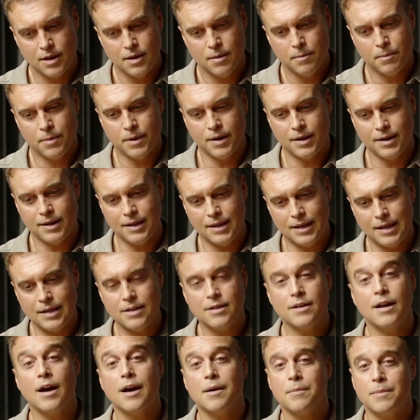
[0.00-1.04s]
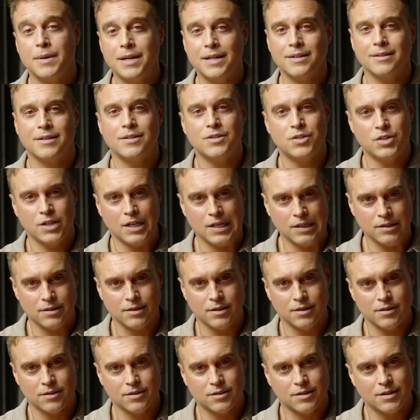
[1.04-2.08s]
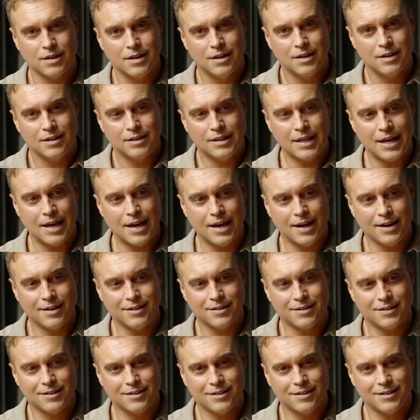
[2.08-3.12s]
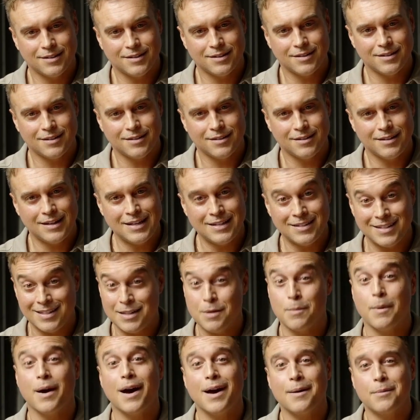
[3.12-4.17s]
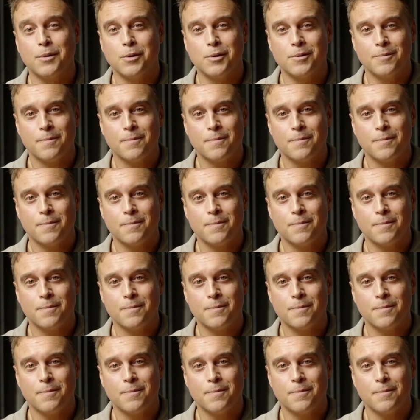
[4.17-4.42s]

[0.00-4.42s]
but it not being the Jesus that is in the Bible.